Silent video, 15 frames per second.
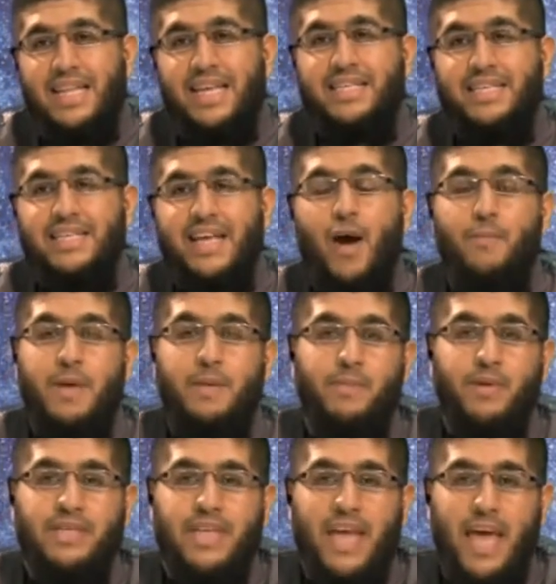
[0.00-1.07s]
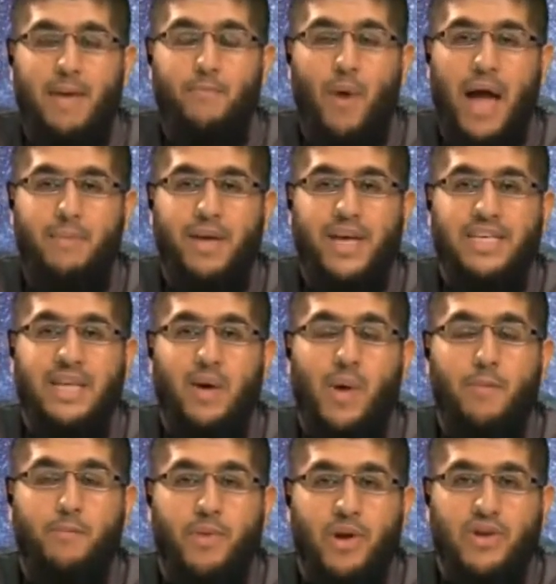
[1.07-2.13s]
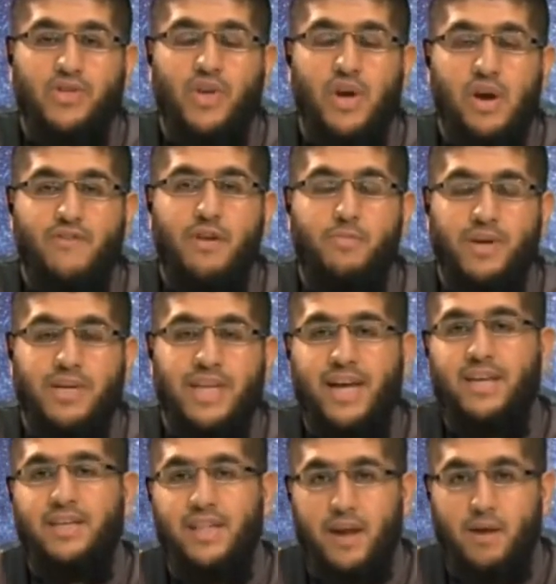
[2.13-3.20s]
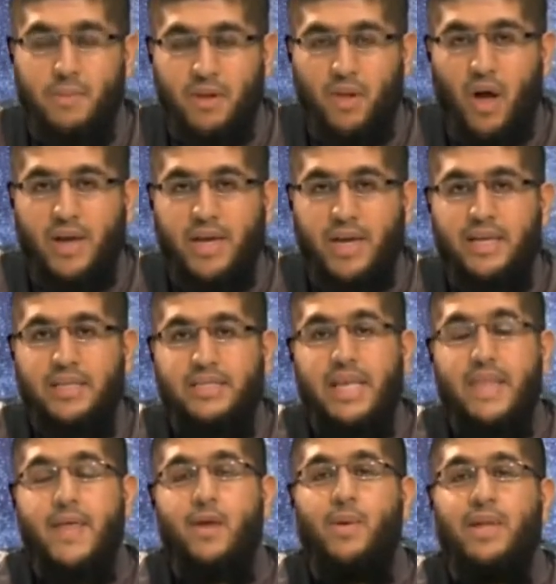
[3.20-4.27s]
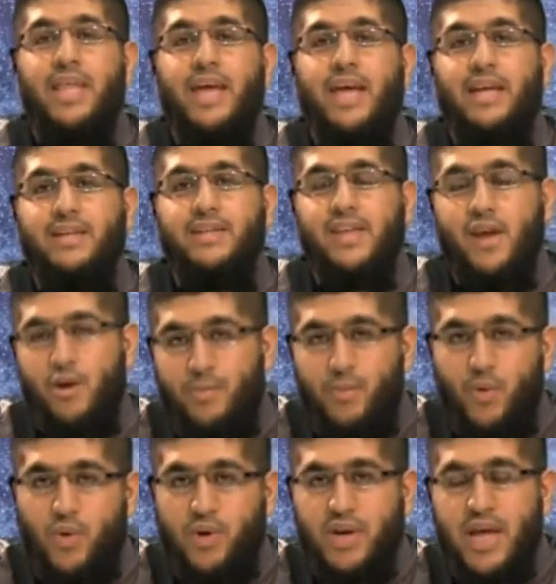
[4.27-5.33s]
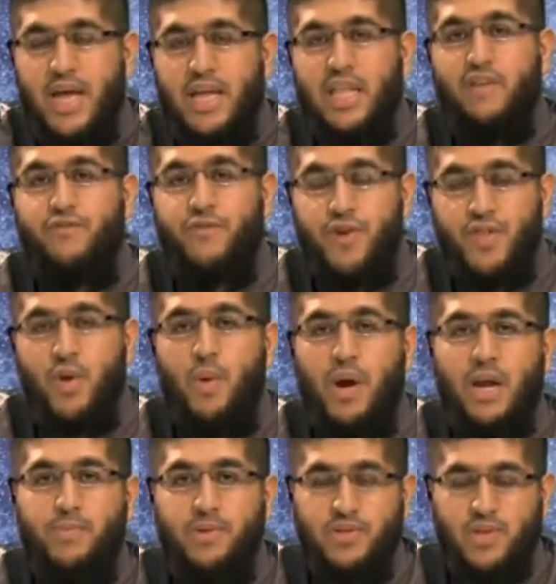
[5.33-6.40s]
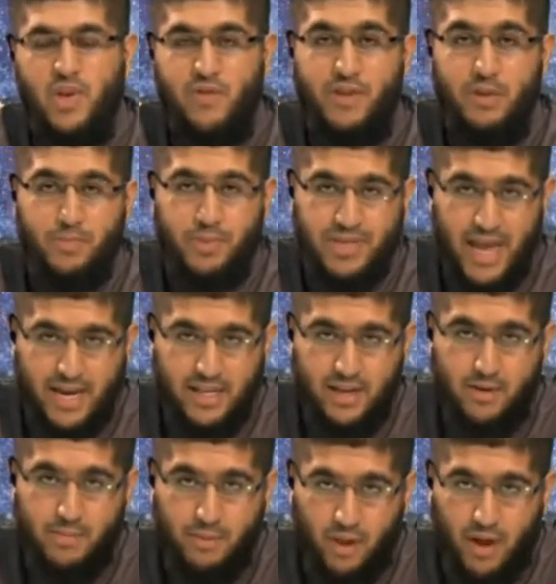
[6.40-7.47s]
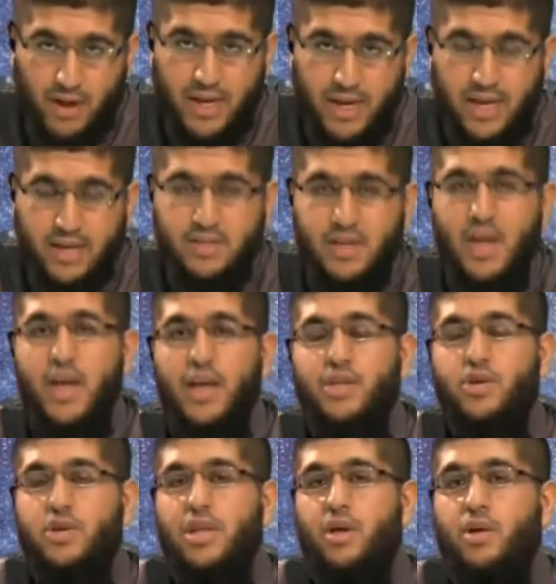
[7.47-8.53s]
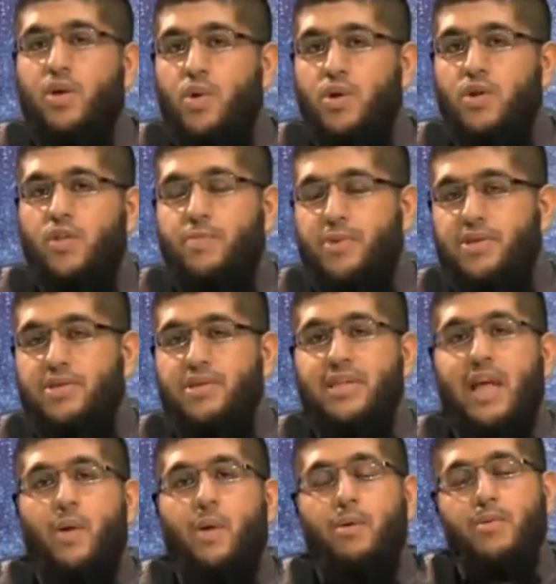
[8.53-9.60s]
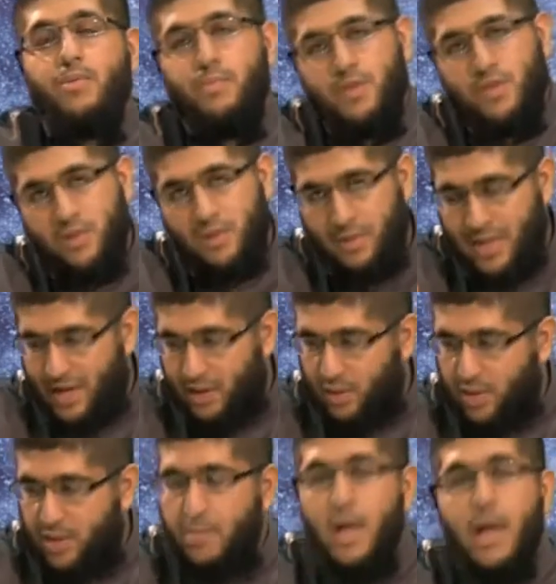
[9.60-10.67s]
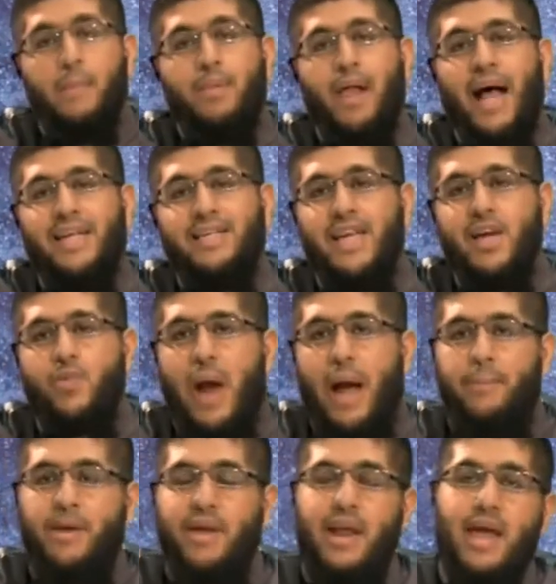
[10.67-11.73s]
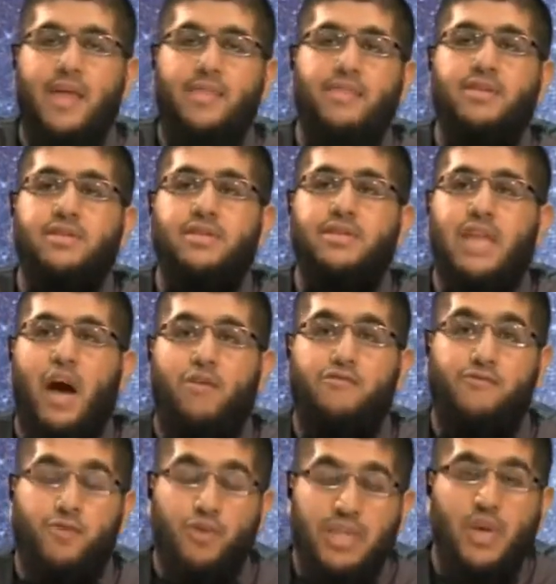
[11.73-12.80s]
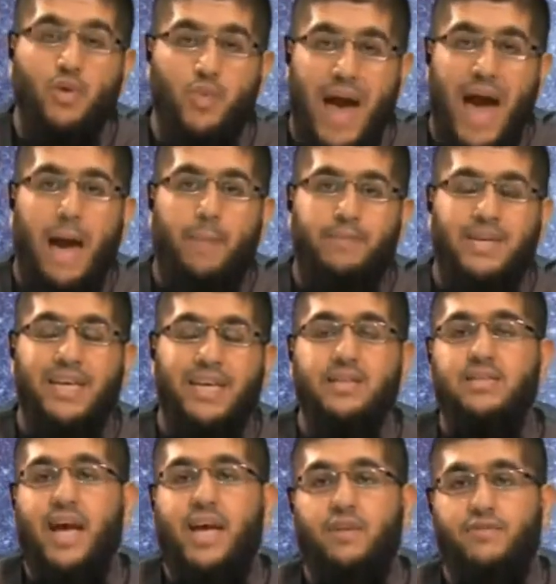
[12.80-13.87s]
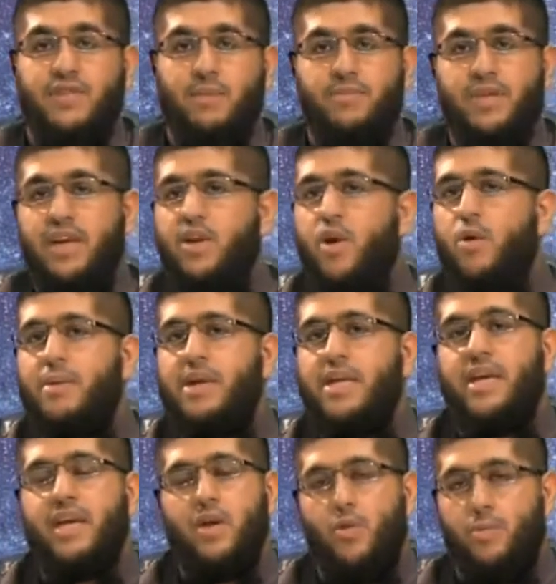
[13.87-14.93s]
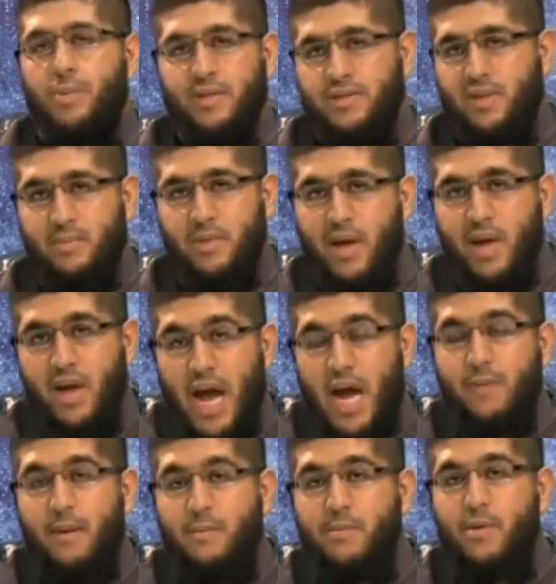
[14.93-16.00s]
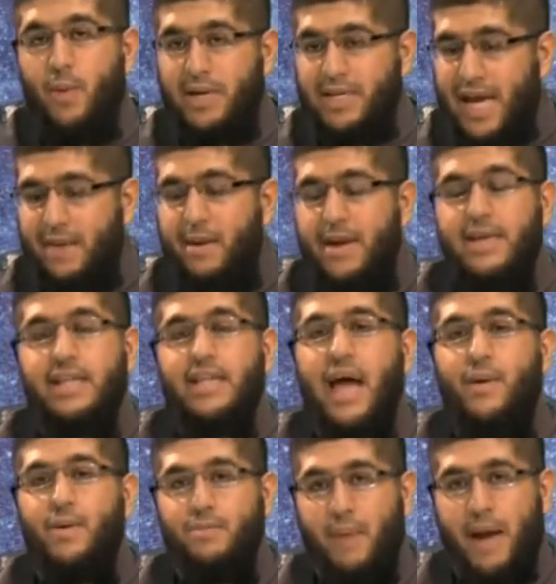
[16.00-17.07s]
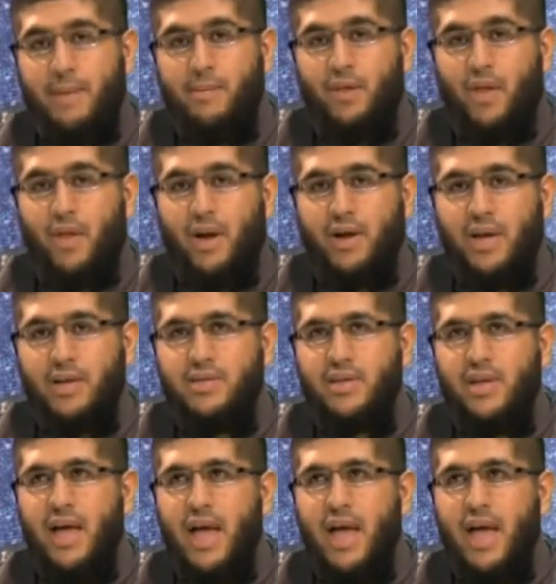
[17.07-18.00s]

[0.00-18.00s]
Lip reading: This is how people tape. Why? Because they want to preserve and protect their belongings. And then when they get to the airport, they further want to preserve and protect their belongings. So they'll go to the person that will plastic wrap it. And this is now fully wrapped inside of something. Nobody can open this up. I remember one time I did that with my belongings.